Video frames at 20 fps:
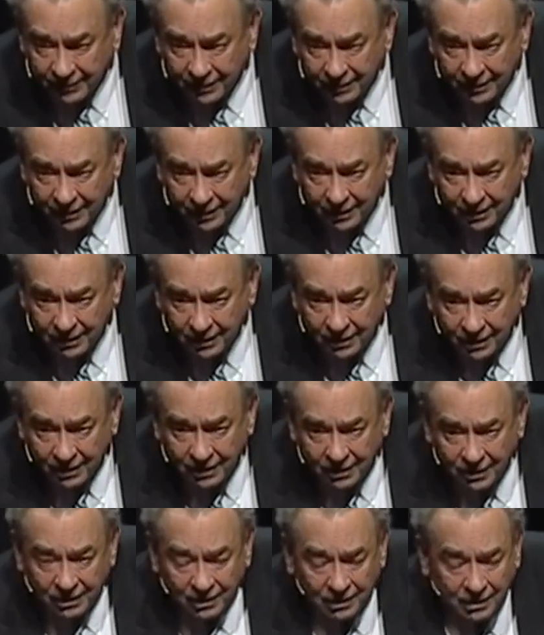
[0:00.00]

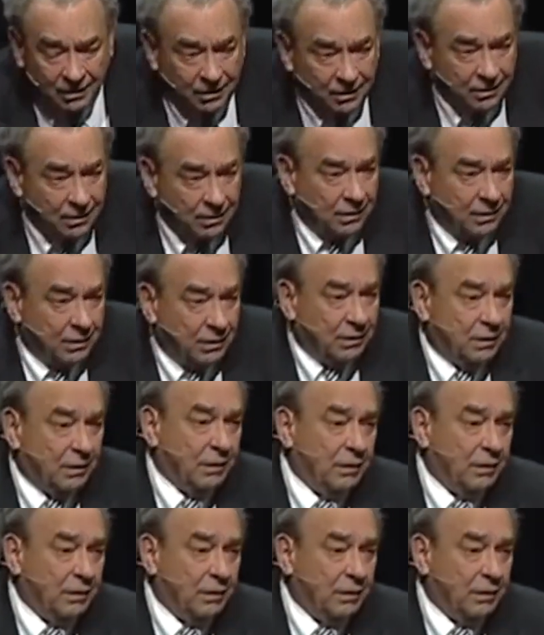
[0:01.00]
Nothing is said.